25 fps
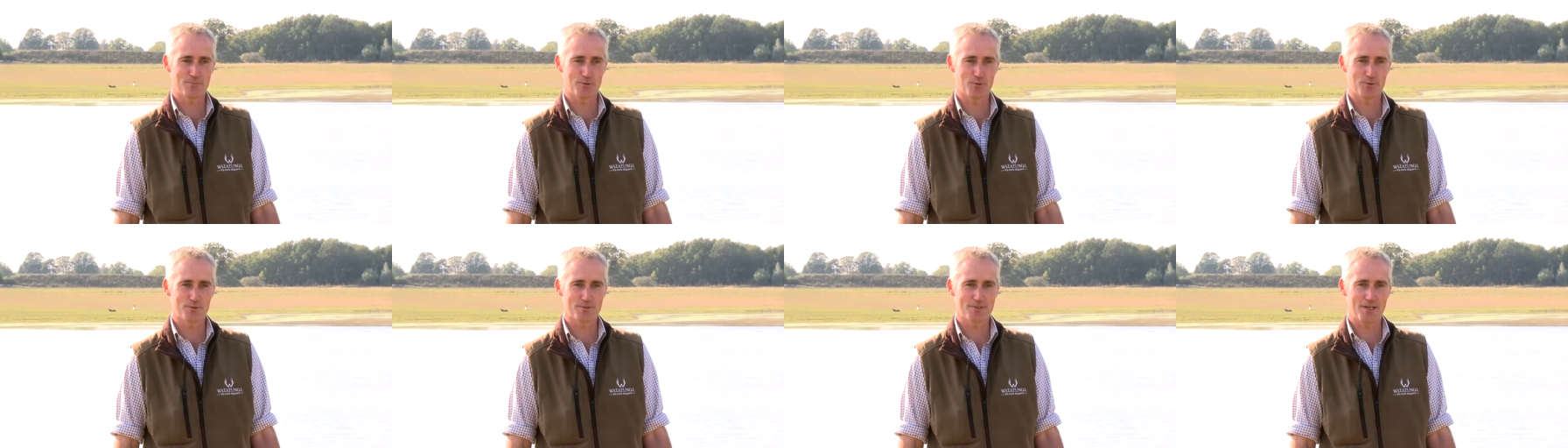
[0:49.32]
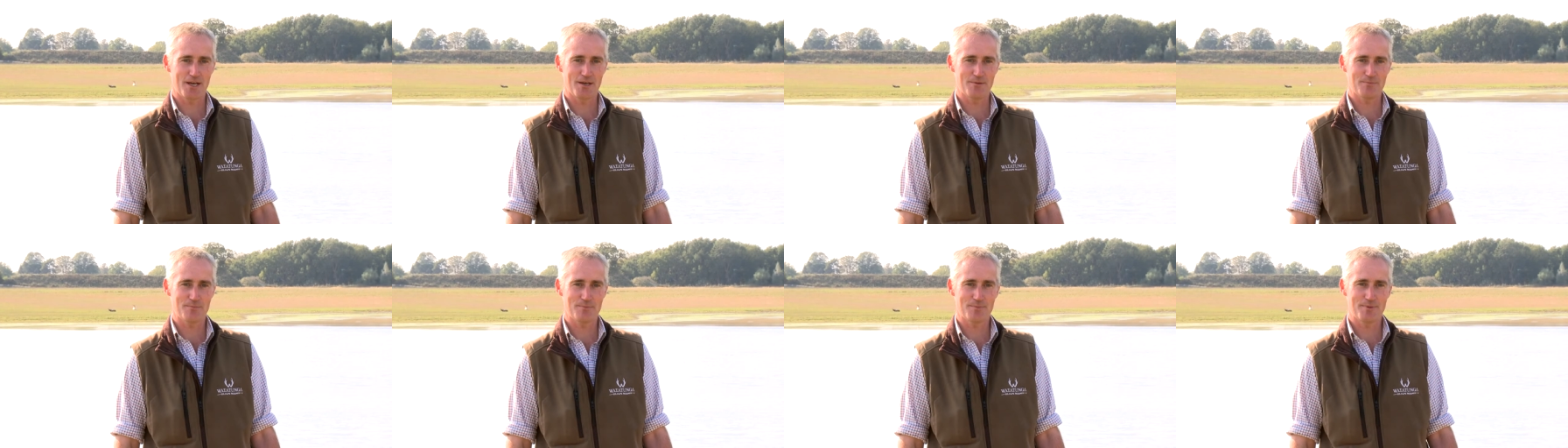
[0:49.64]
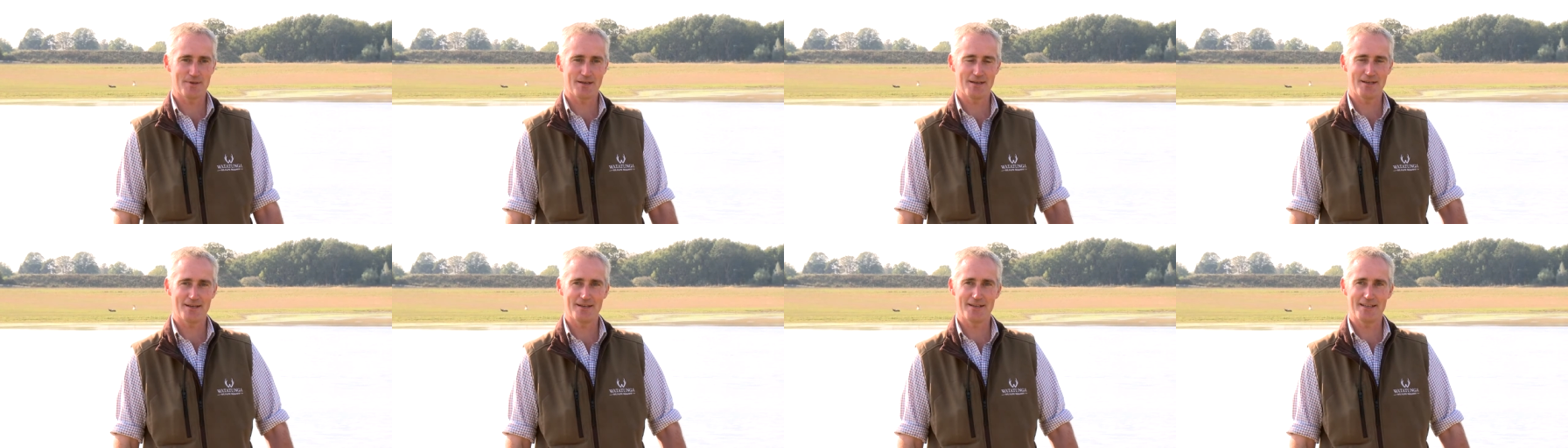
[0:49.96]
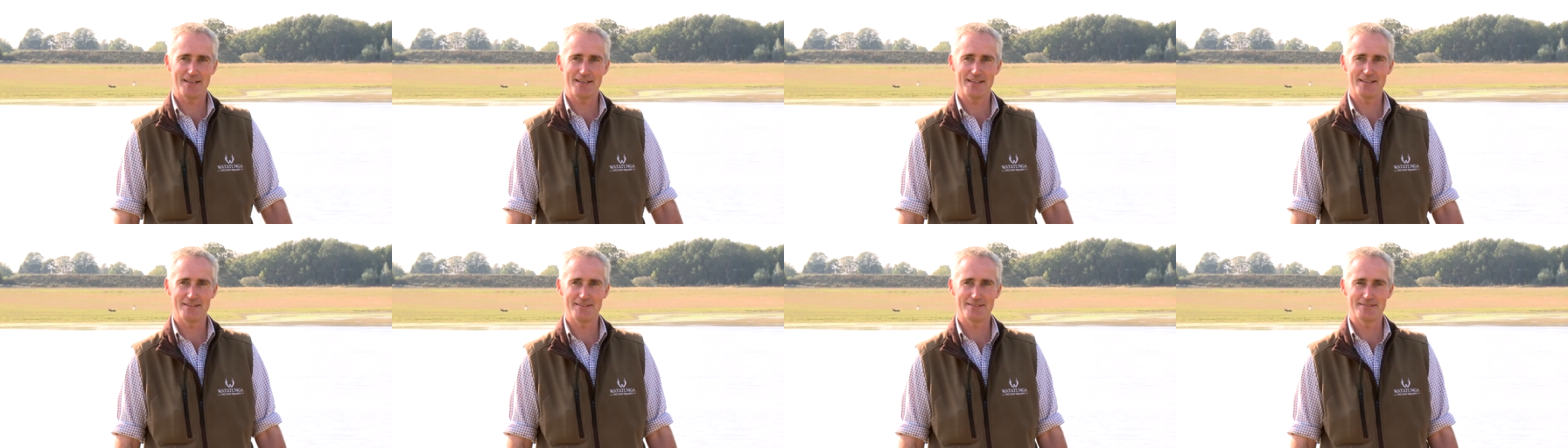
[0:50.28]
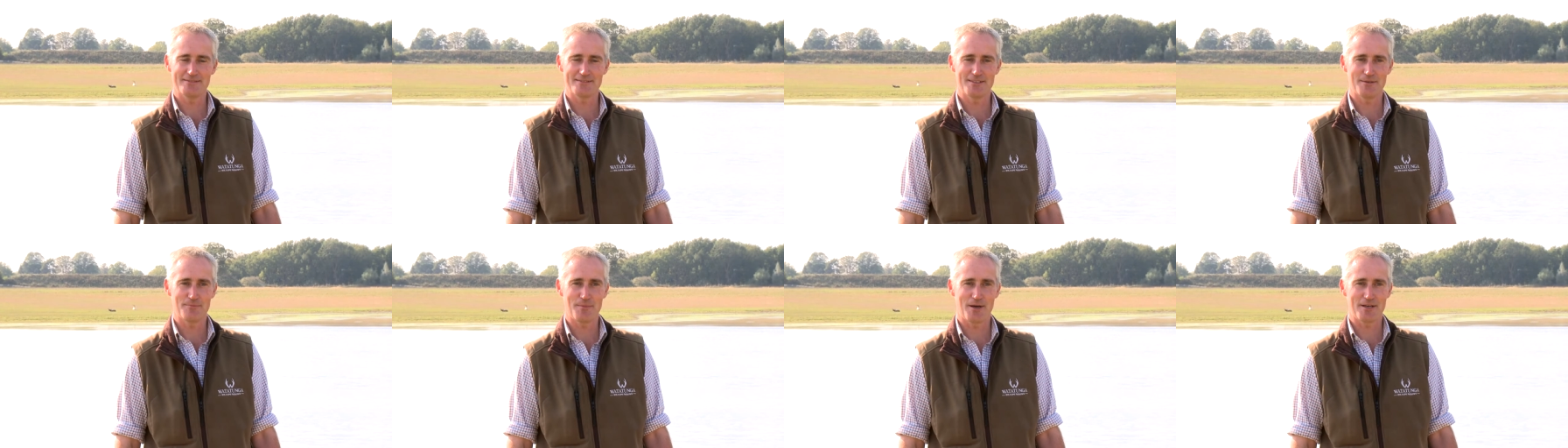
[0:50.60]
brought up uh,
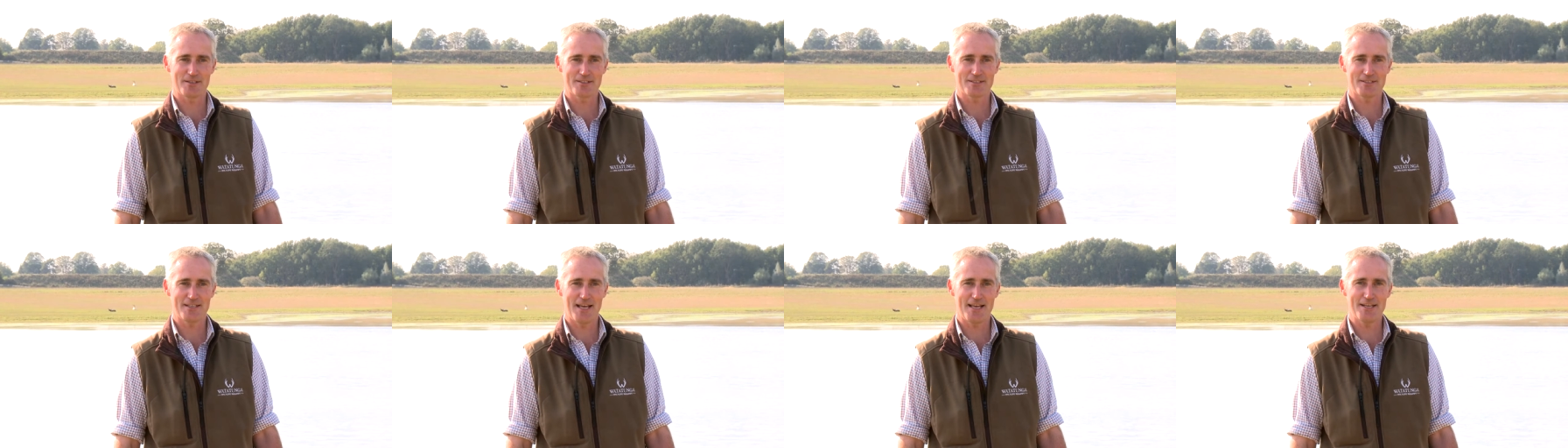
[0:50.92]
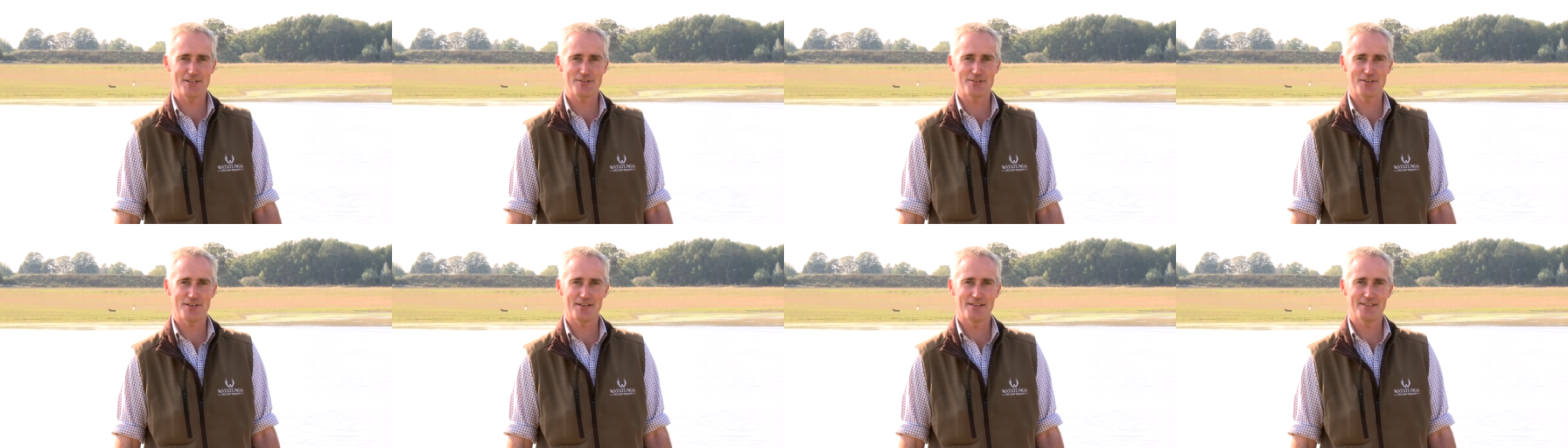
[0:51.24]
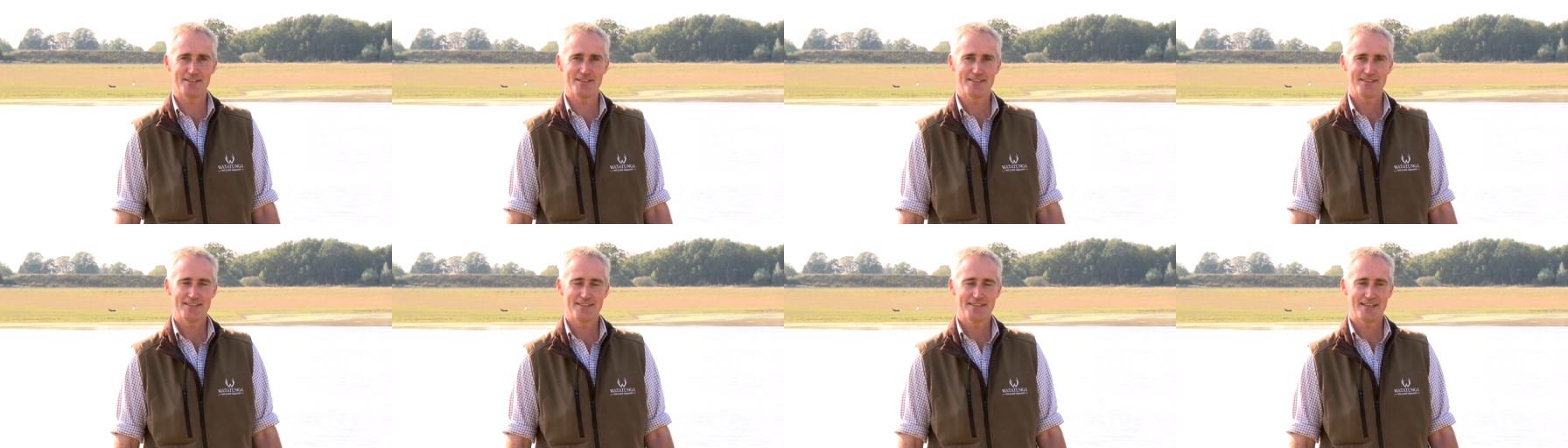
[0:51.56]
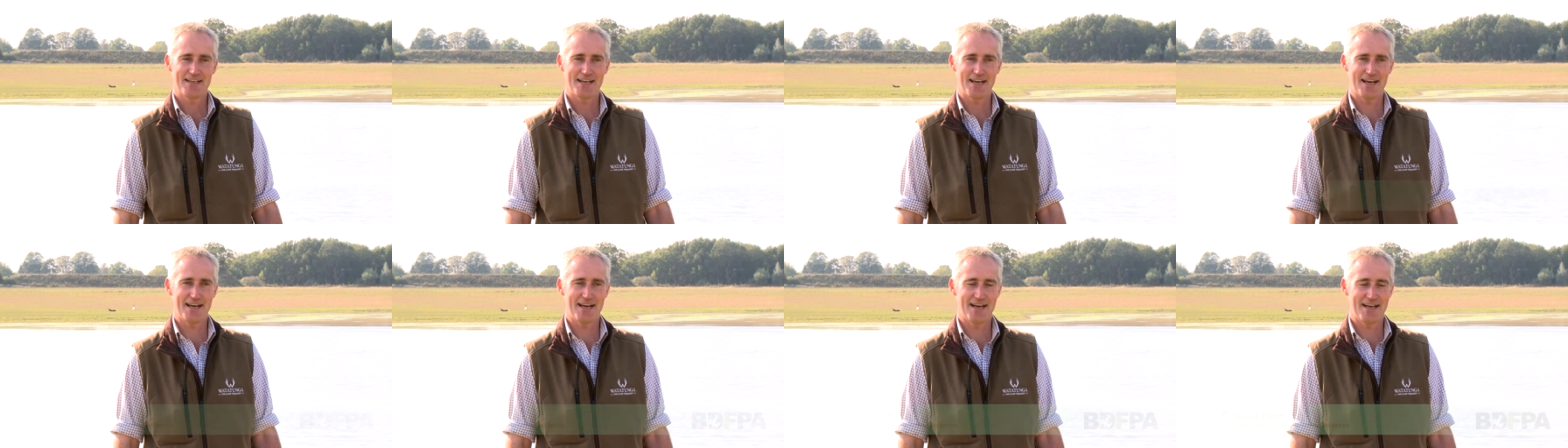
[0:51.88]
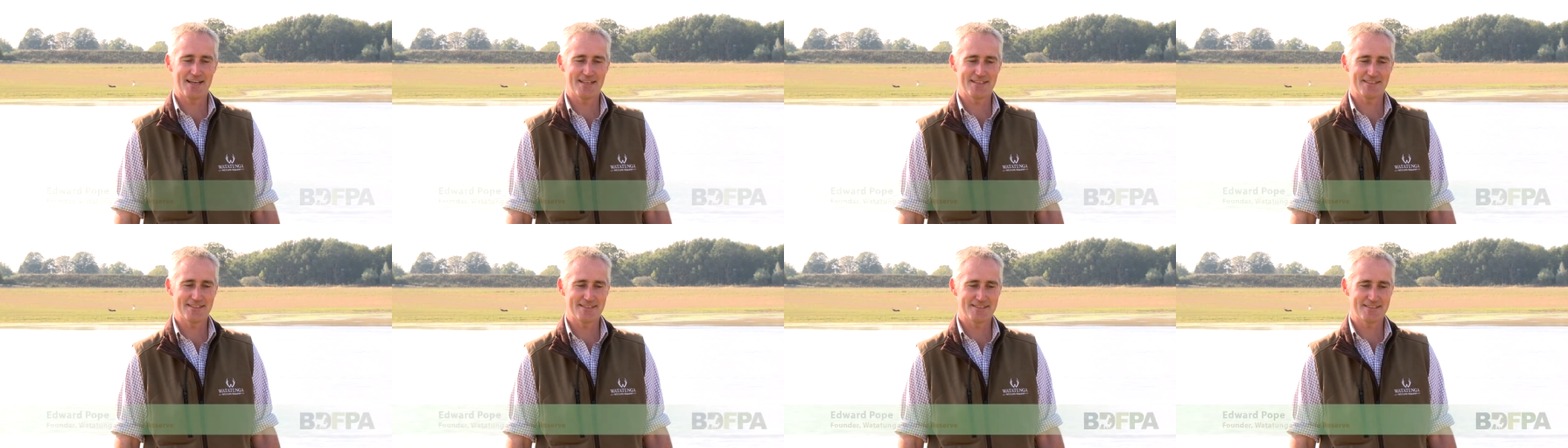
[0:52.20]
in amongst nature
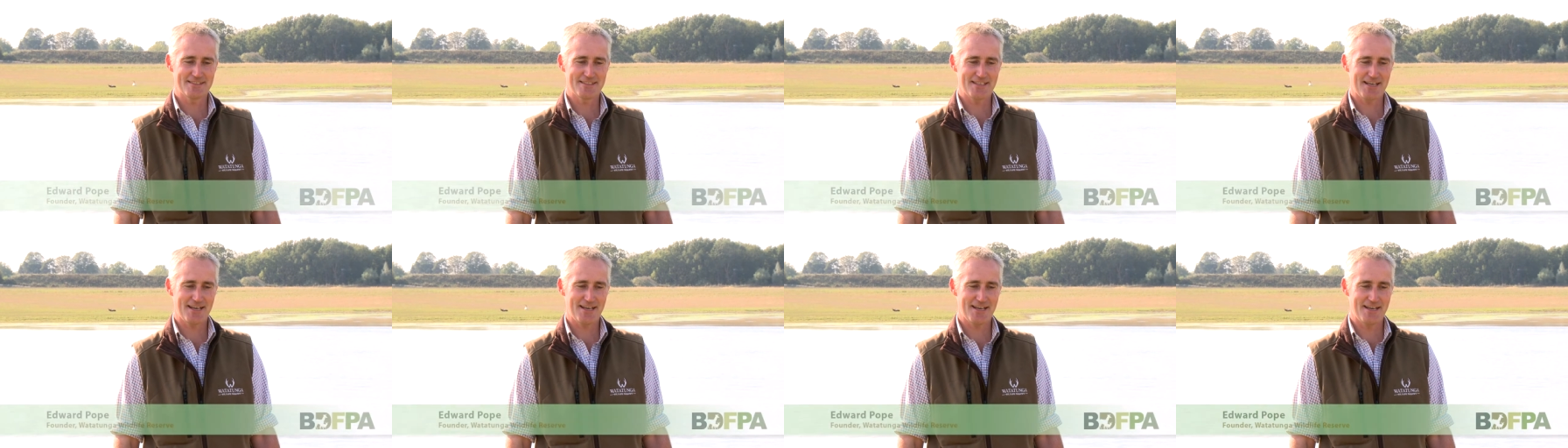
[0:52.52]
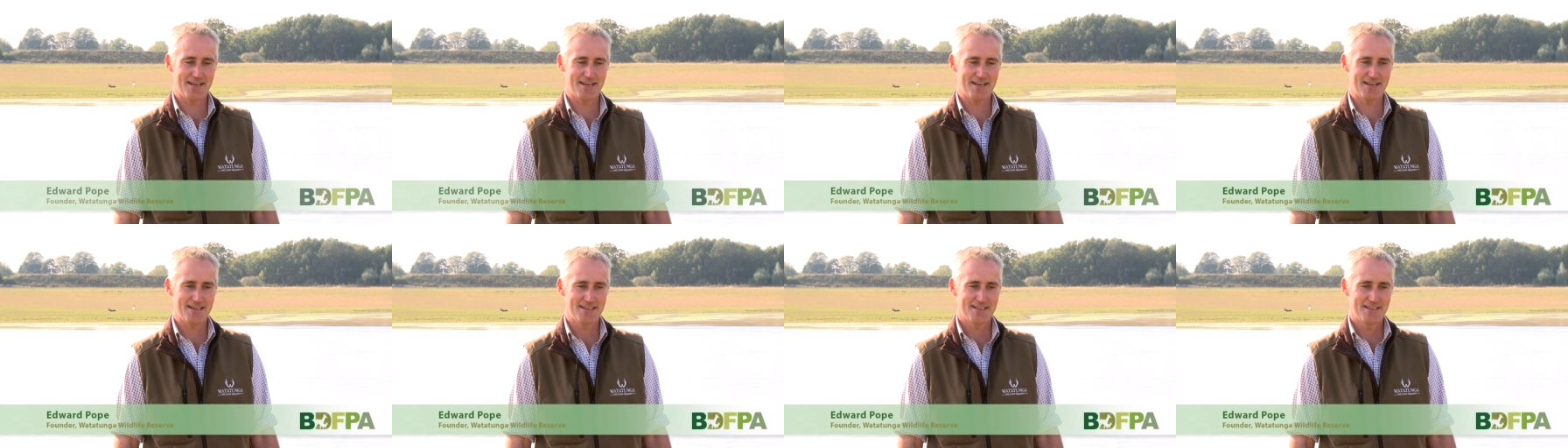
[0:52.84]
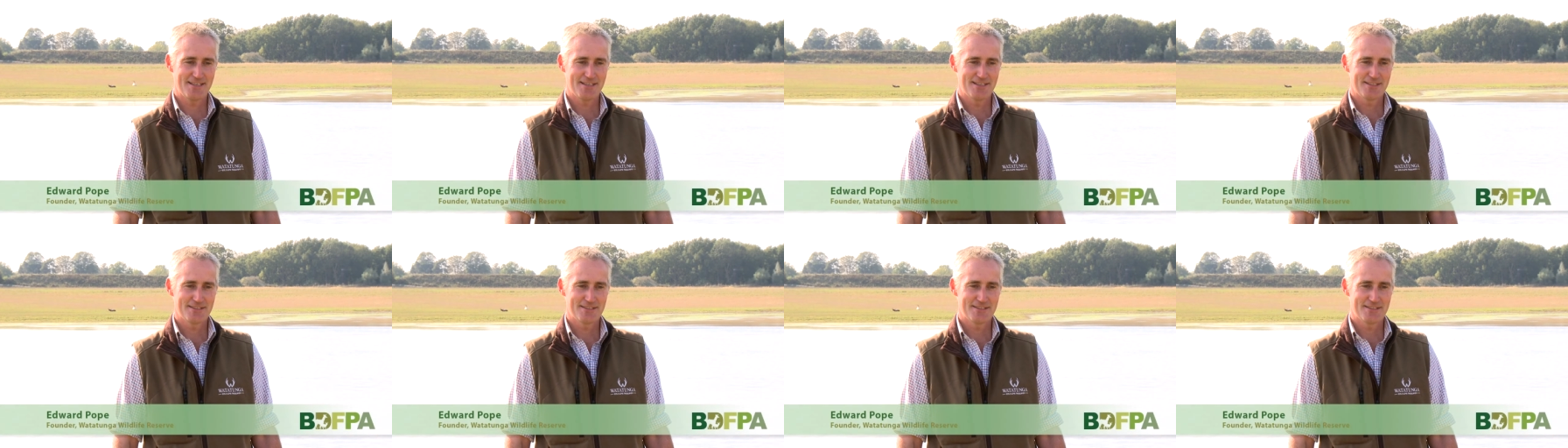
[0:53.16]
and uh,